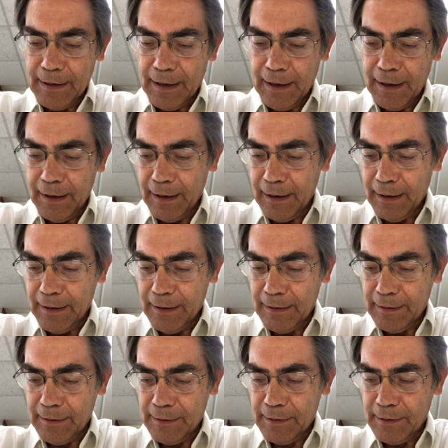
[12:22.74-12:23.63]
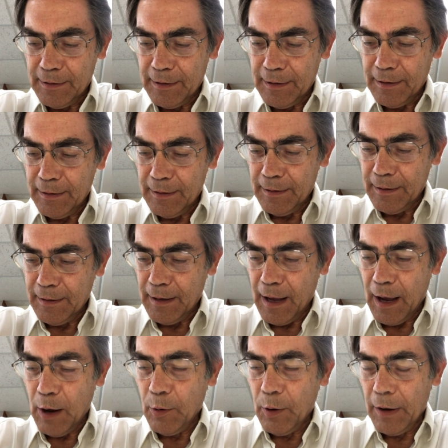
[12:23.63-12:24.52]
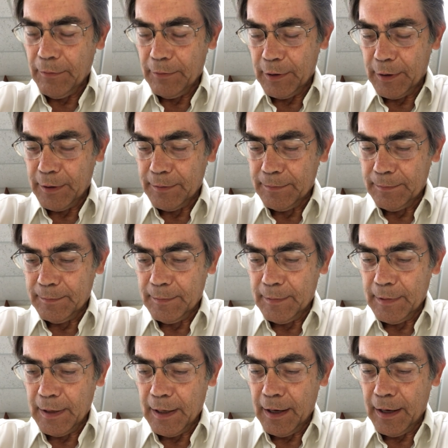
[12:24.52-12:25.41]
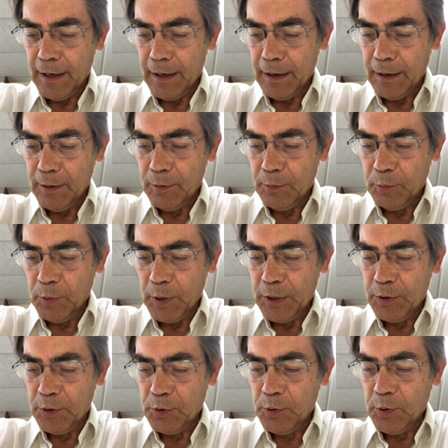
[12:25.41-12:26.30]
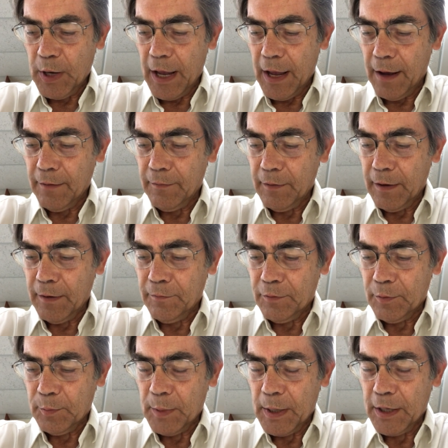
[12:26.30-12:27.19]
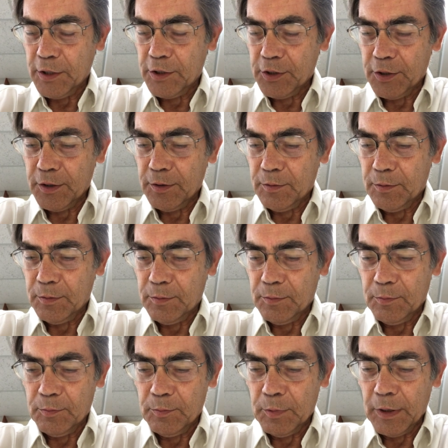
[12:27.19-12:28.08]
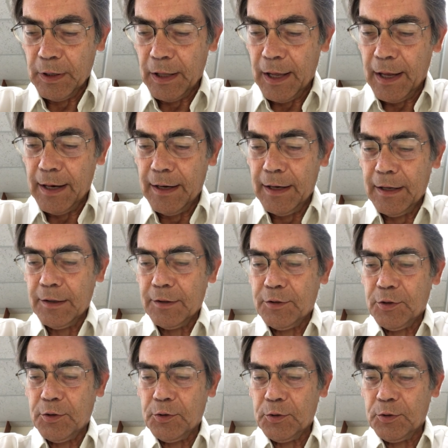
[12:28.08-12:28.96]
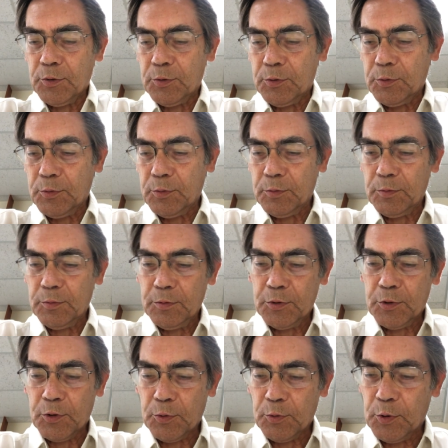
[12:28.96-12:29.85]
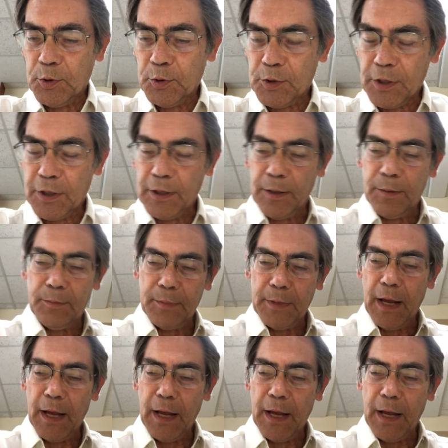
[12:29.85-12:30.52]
uh, however, uh, we do have information relating to Jerusalem.